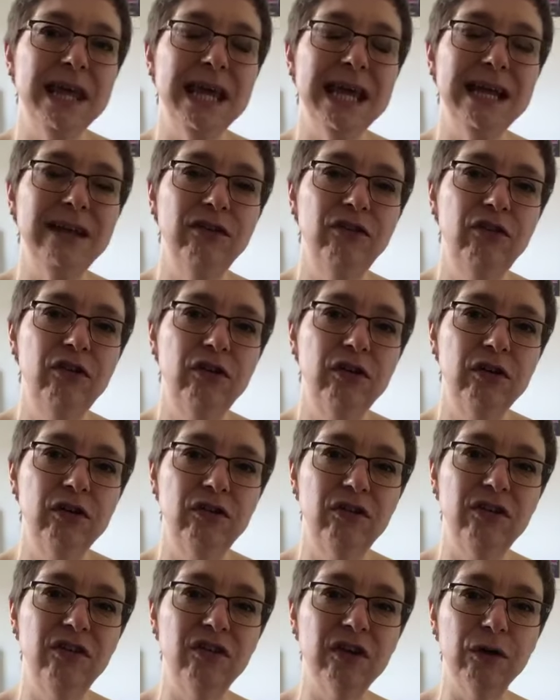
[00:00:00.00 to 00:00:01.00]

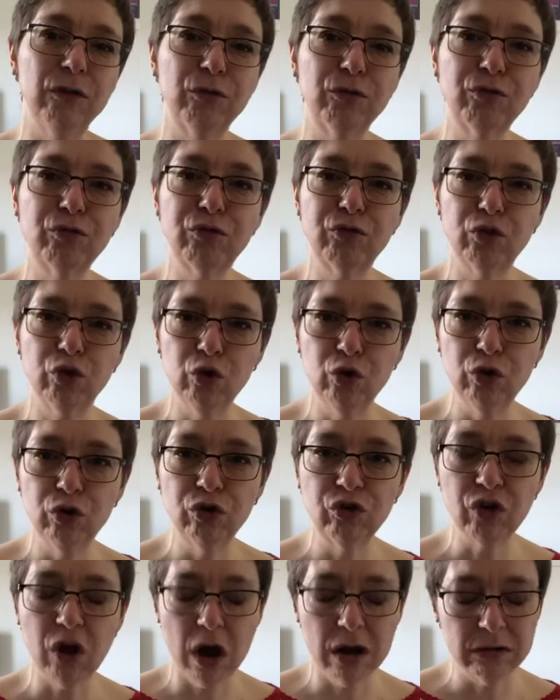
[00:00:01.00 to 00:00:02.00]
incidences of
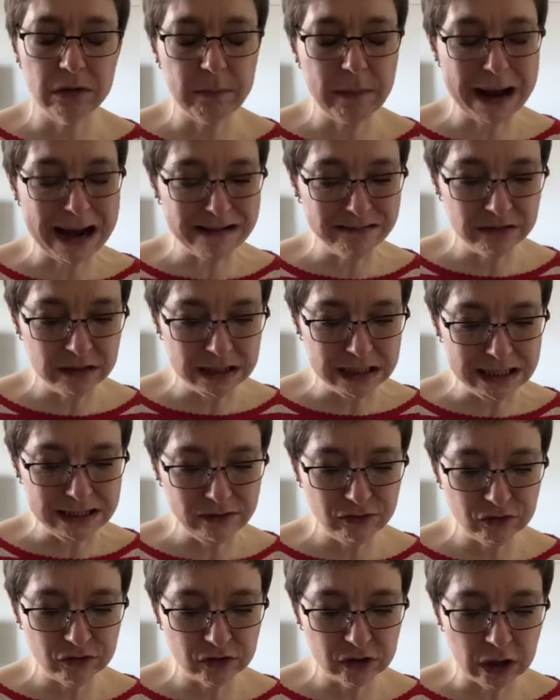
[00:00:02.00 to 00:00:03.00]
fraud are apparently
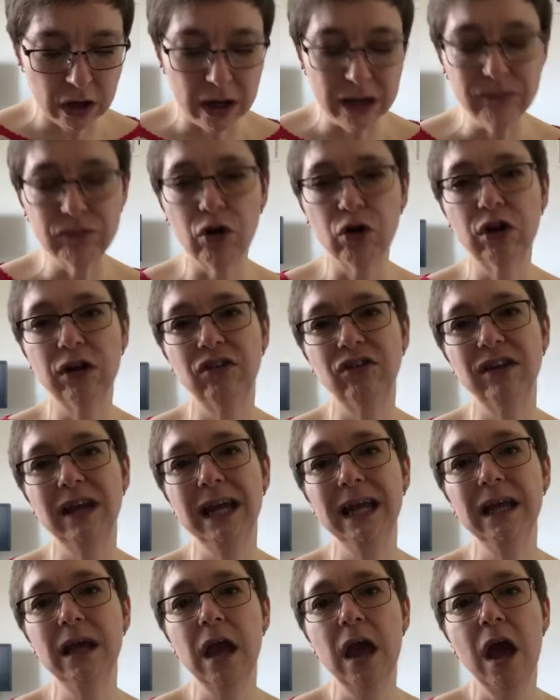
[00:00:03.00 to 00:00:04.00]

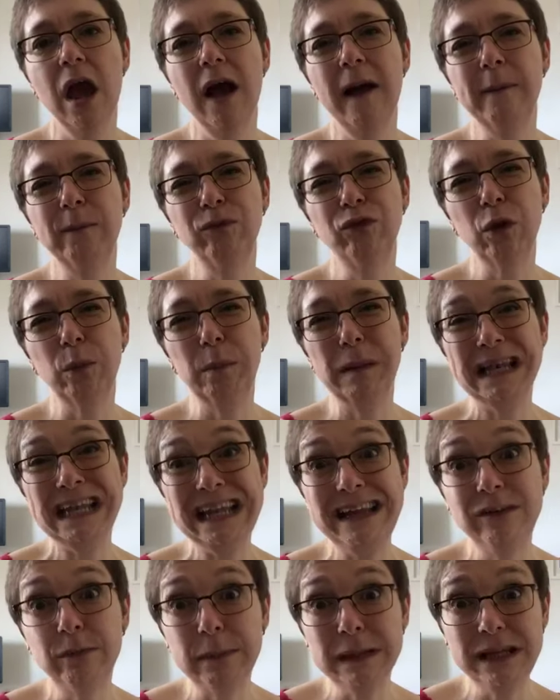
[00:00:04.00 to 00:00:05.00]
skyrocketing, so
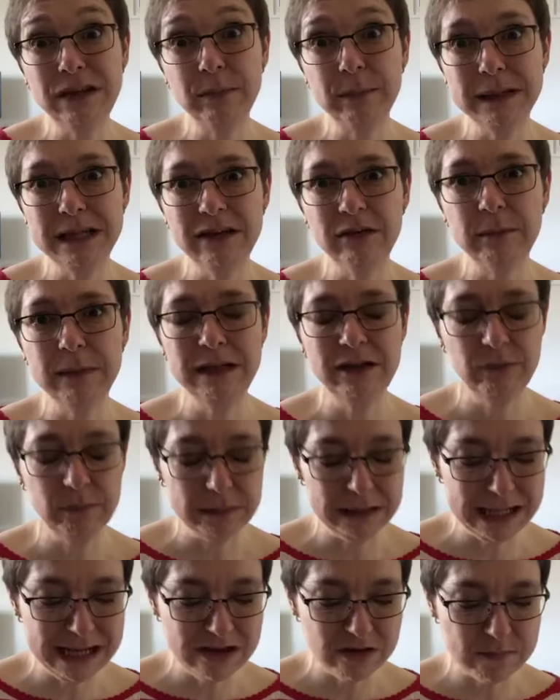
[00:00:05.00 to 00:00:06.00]
please
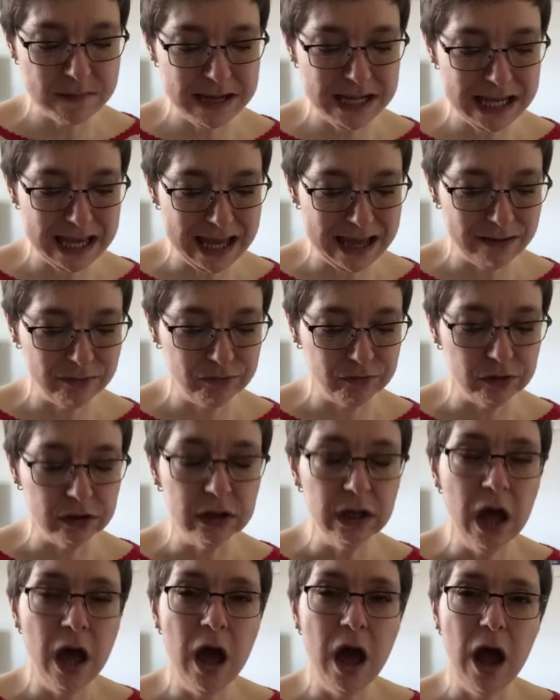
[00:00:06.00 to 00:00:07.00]
be
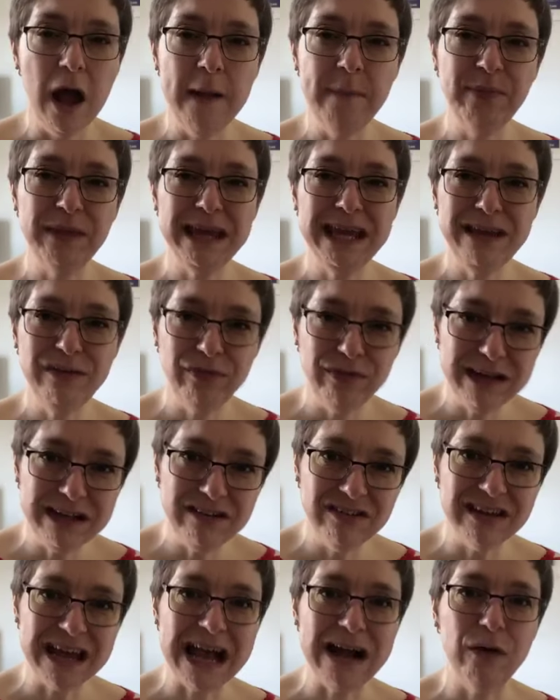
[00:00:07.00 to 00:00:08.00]
careful. If
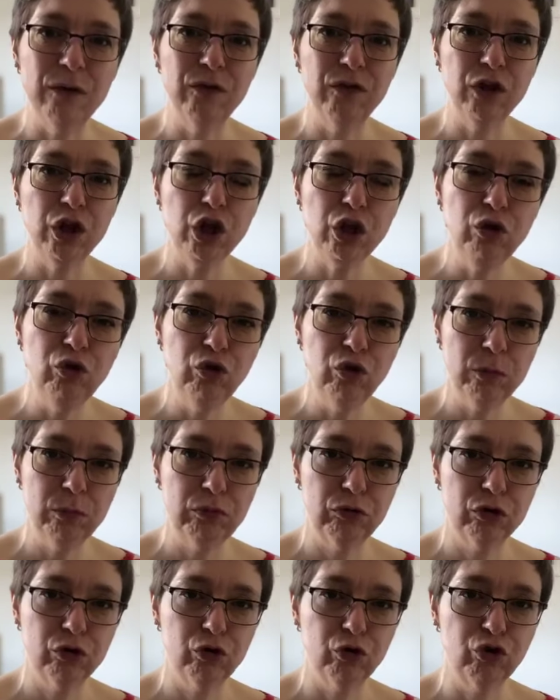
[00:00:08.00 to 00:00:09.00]
in doubt, the usual
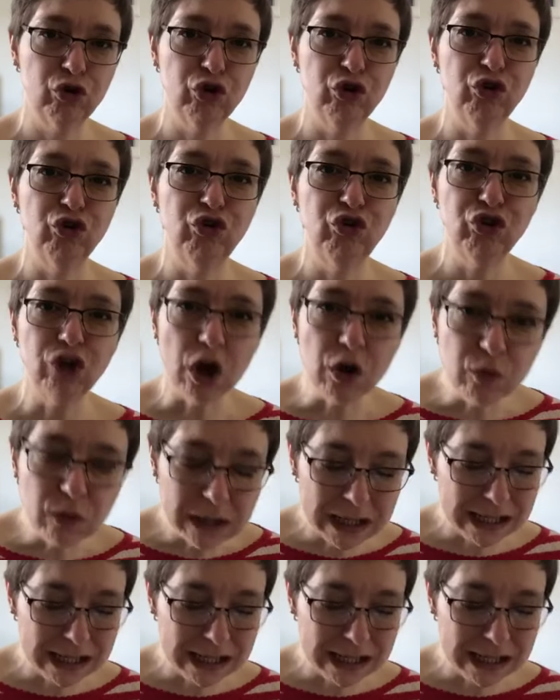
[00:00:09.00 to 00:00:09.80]
precautions: don't